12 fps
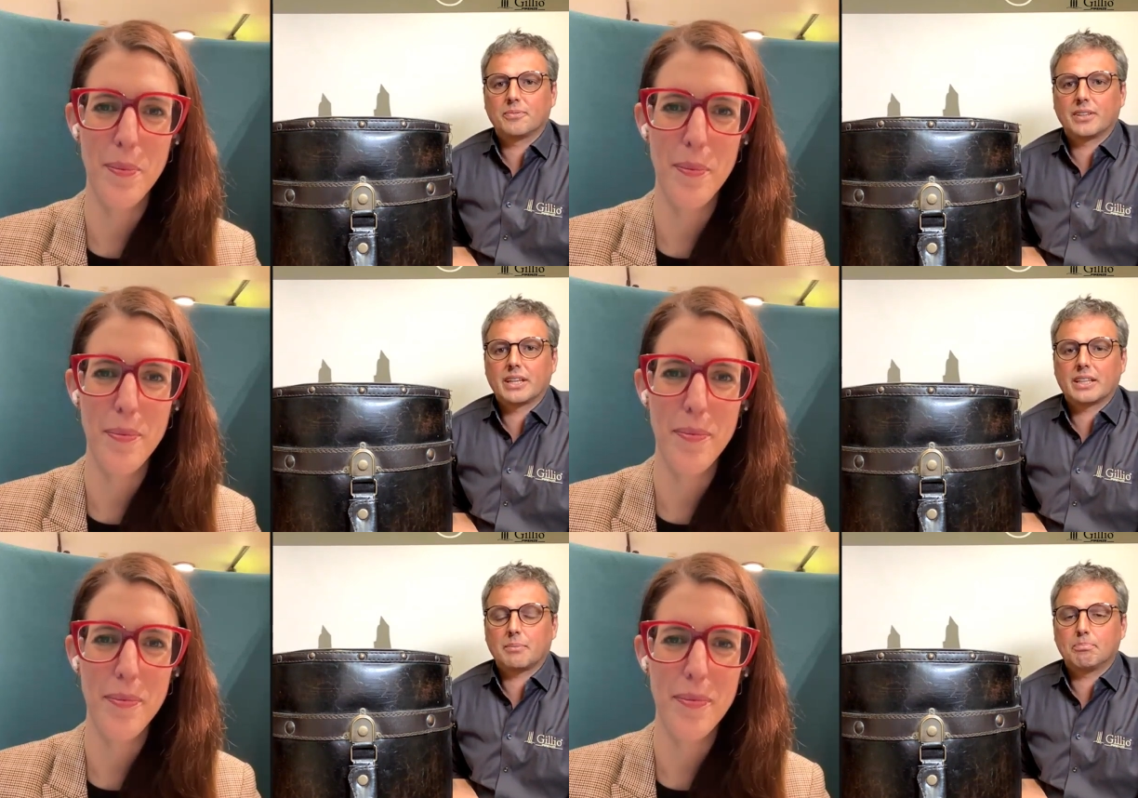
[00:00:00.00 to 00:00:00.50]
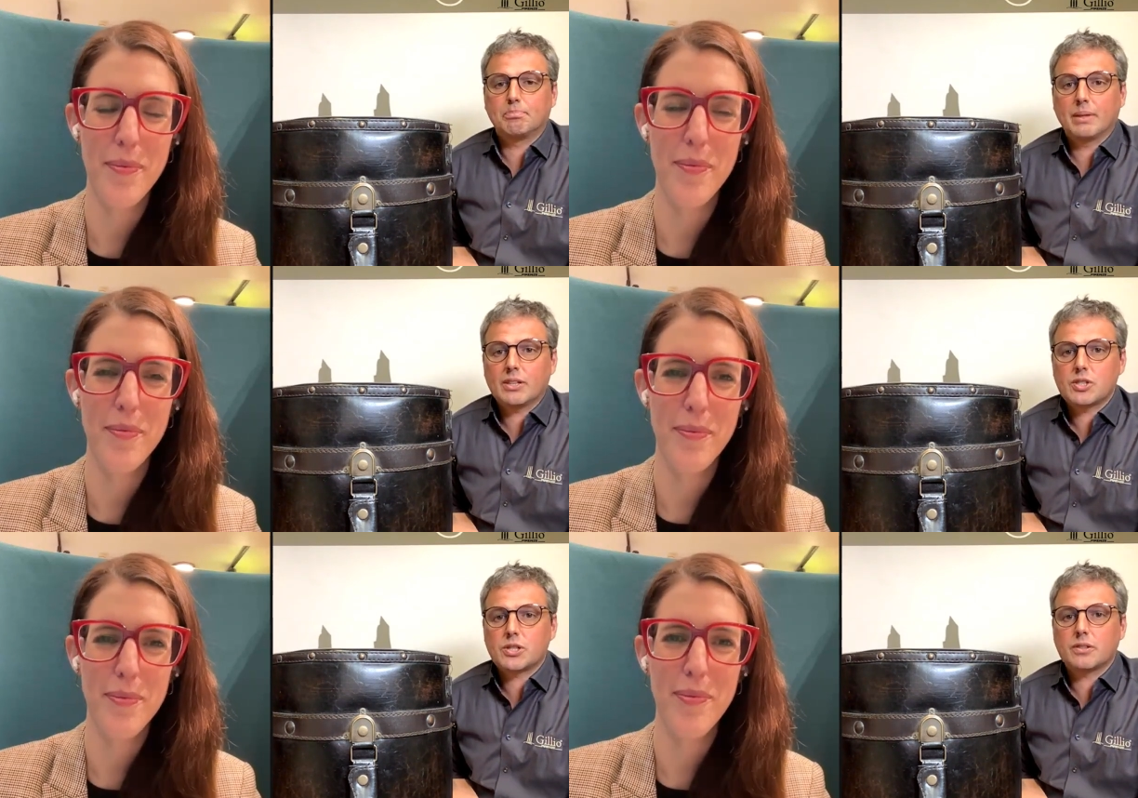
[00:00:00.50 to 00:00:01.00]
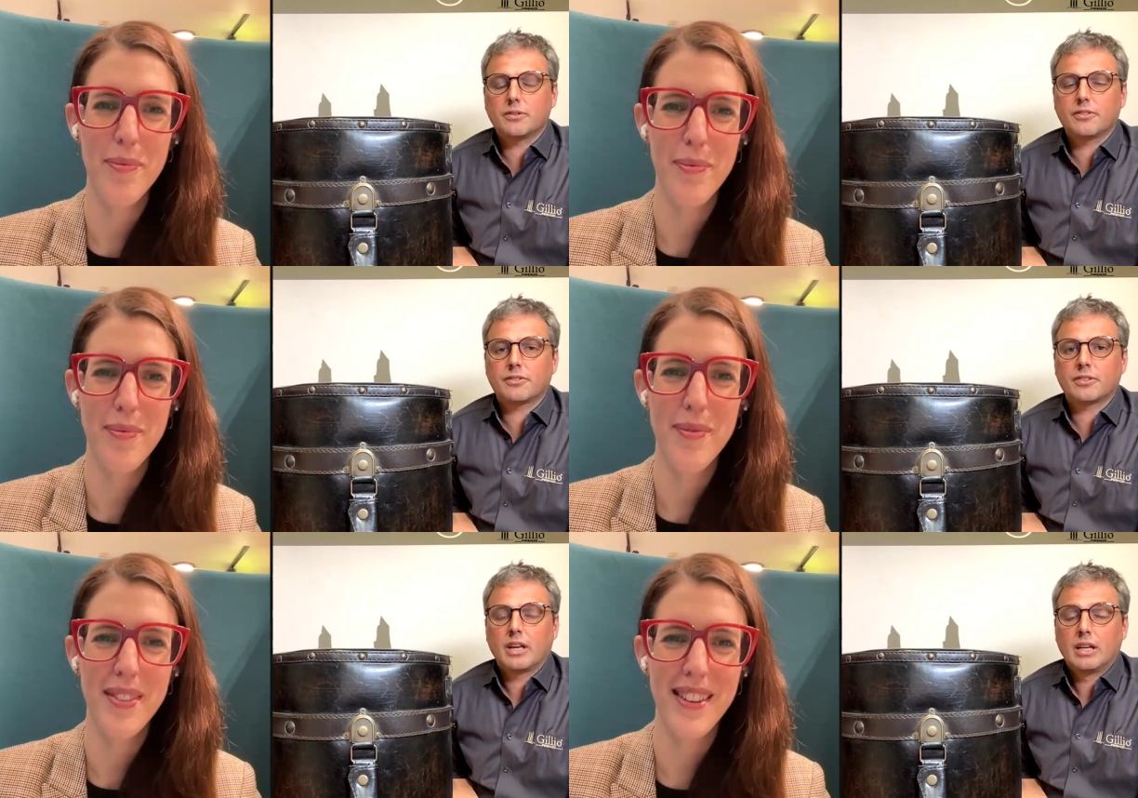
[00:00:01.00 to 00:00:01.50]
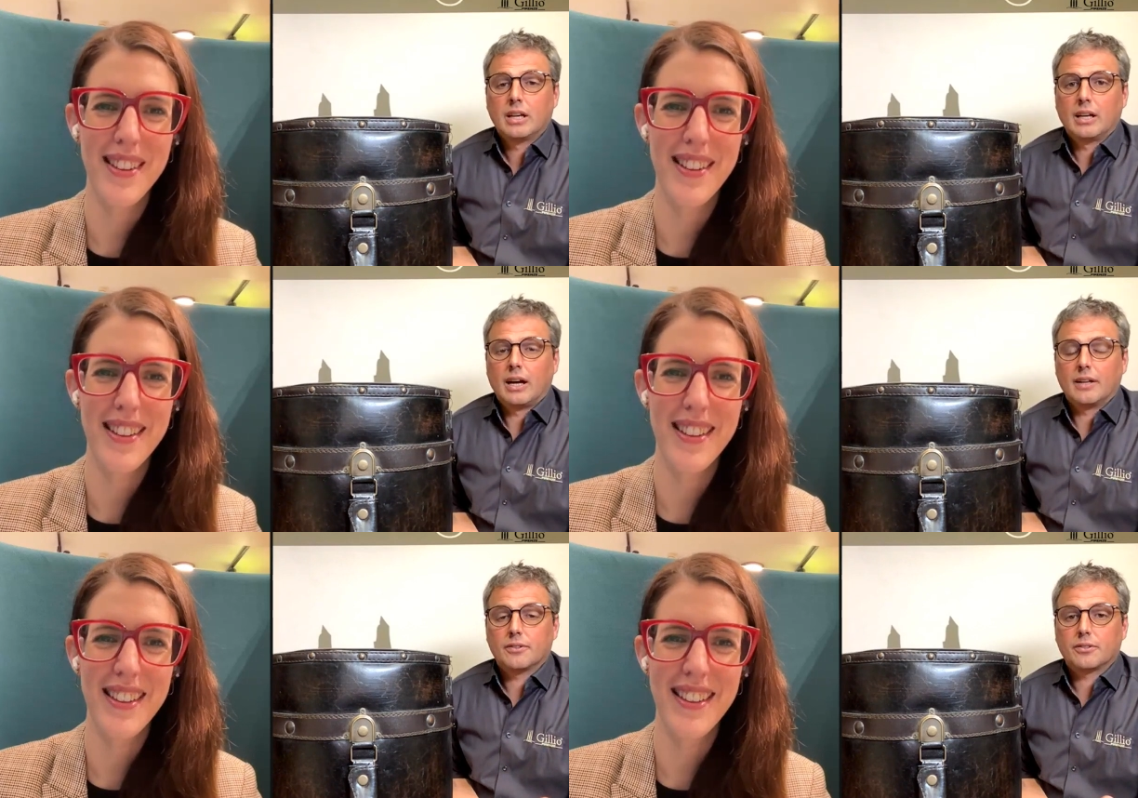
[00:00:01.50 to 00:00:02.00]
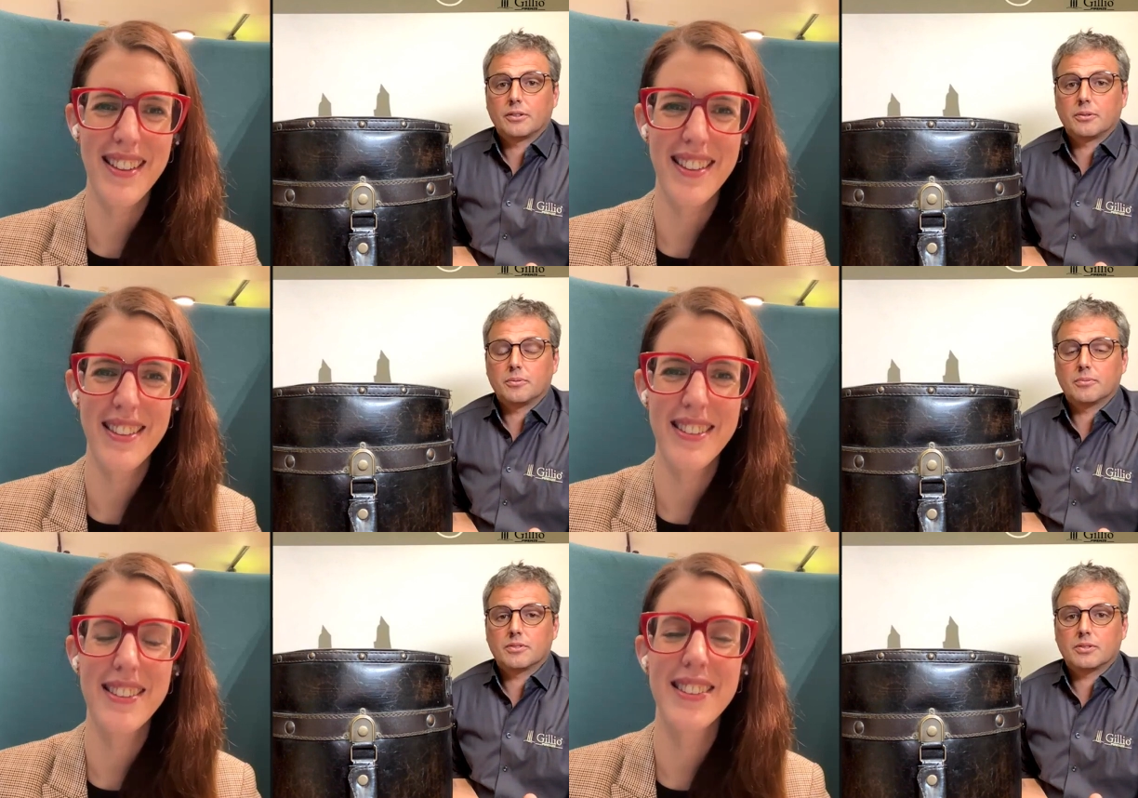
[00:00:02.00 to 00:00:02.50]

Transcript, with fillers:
Speaker 1: taking pictures. And so,